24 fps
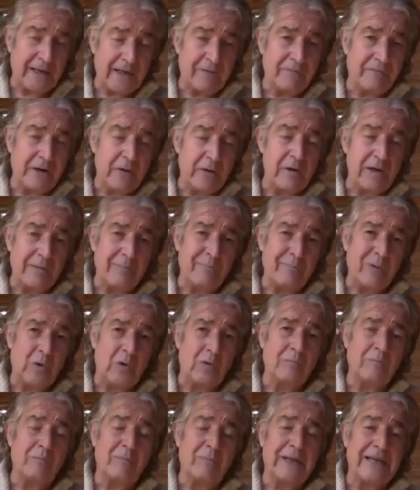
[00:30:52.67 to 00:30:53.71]
in very
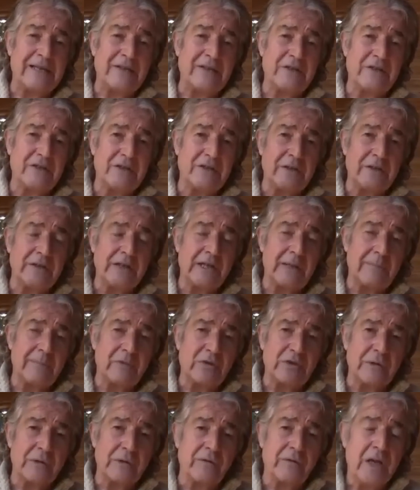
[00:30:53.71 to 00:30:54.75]
important places in terms
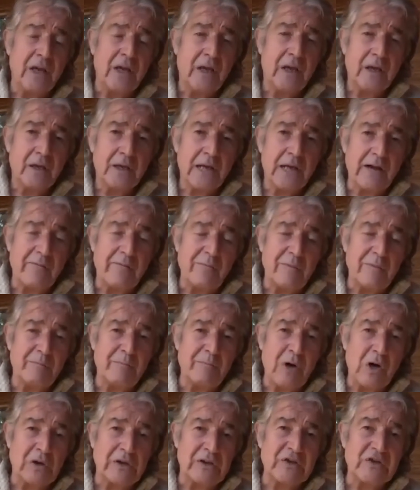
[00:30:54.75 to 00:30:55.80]
of government
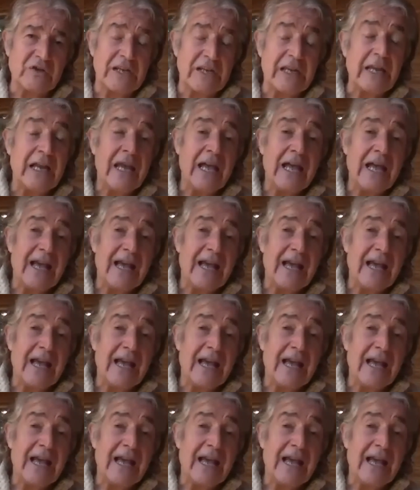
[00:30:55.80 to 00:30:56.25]
policy.